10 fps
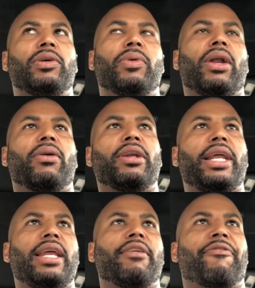We went on the
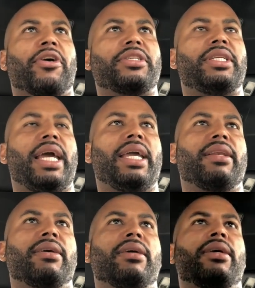date. The first date
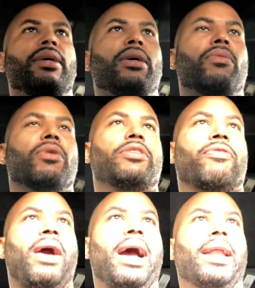was
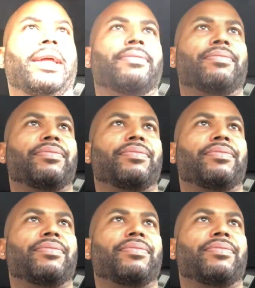Friday.